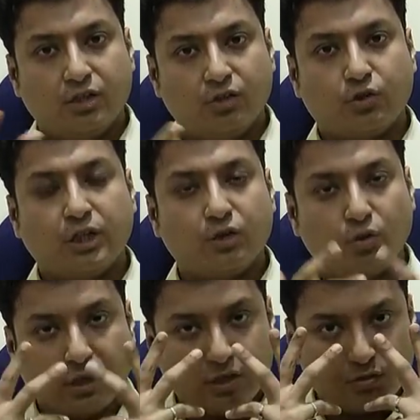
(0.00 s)
You can
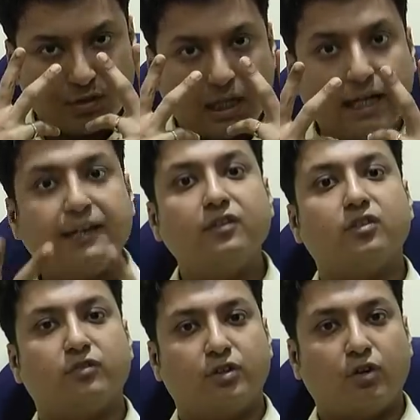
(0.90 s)
look into the eyes
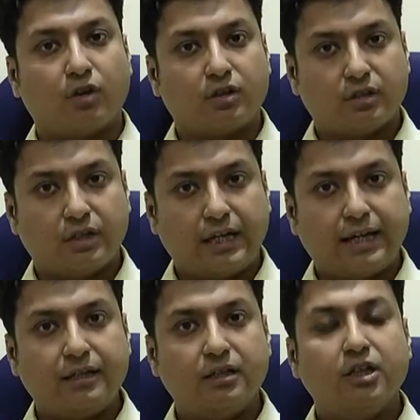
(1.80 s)
of the doctor
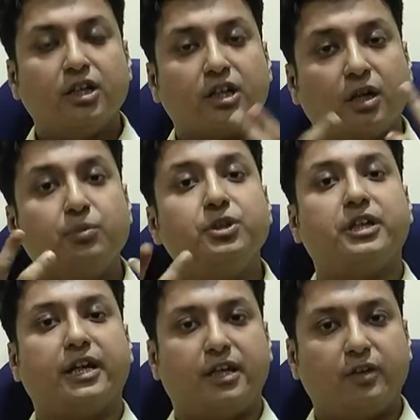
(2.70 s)
and
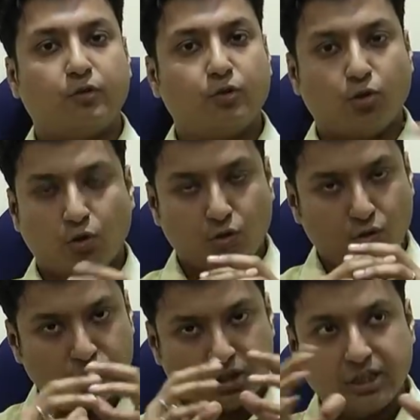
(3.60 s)
communicate. If you don't
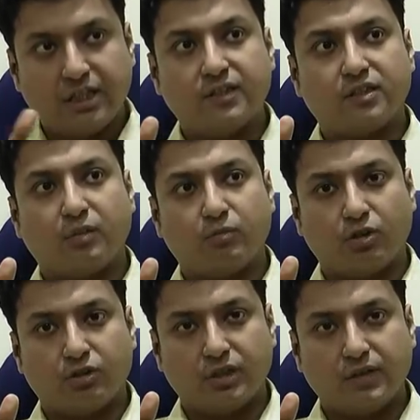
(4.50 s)
know these
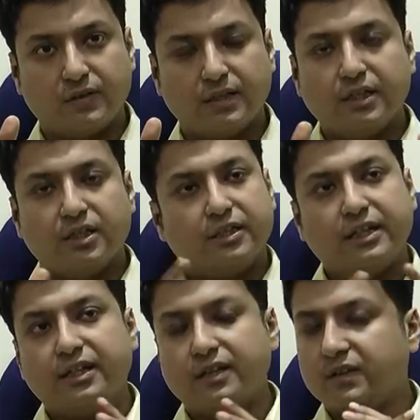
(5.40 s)
terminologies,
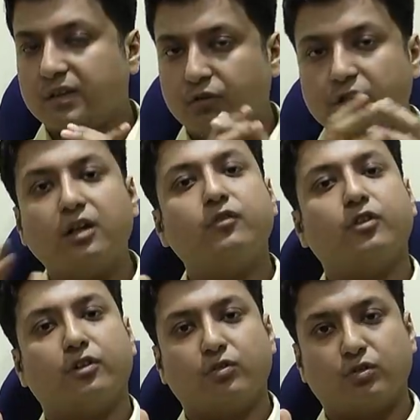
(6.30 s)
then it is difficult
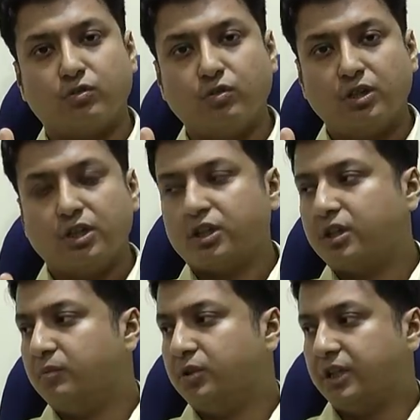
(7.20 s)
for you to
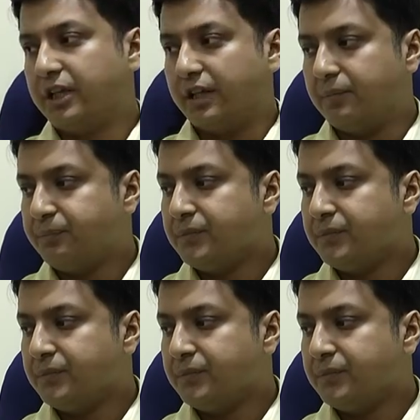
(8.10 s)
communicate.